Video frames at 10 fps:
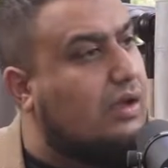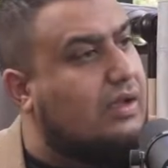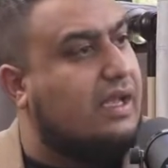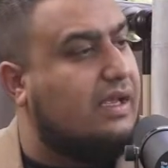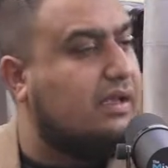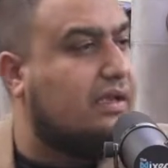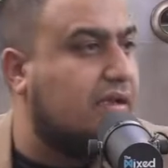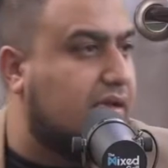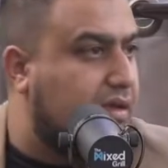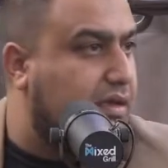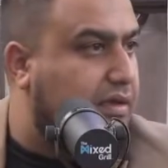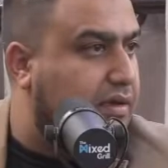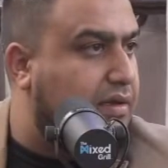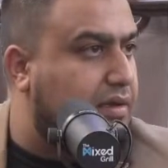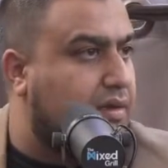Okay. In my earlier
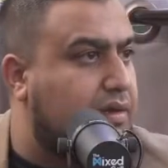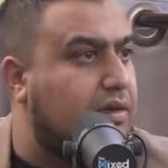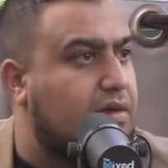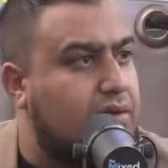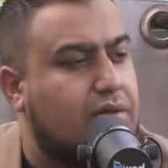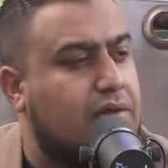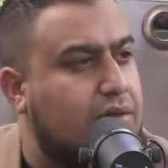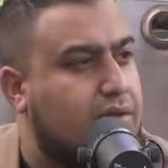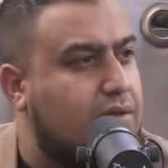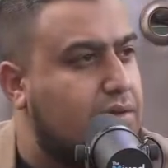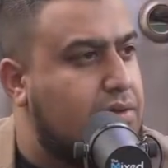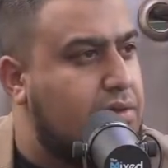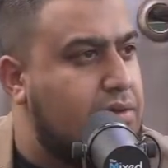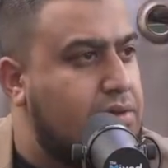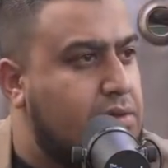years. I do
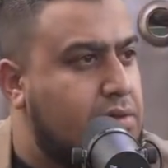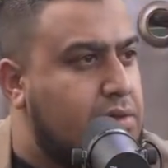regret that